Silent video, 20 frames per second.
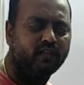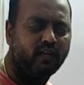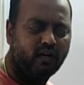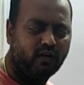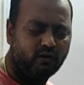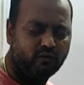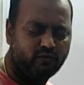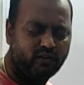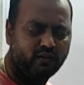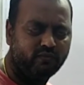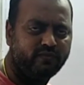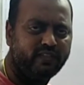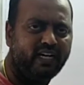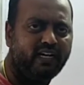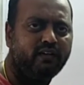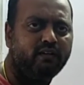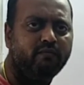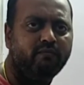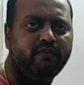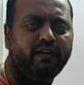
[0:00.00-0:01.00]
out of
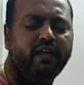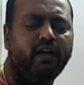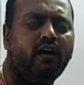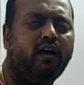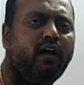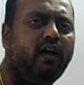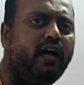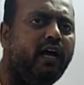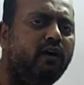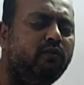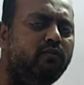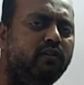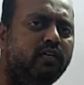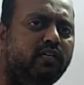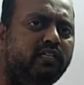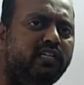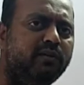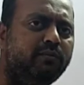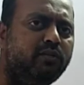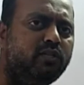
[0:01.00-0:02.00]
that we have
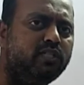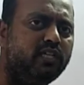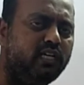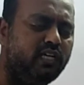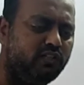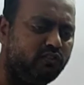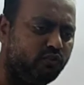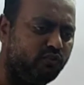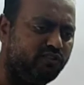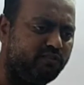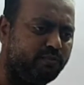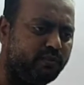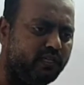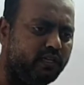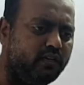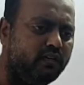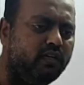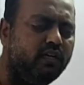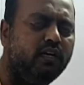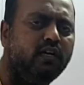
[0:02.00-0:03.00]
learnt about the
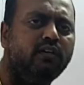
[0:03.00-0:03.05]
lithosphere.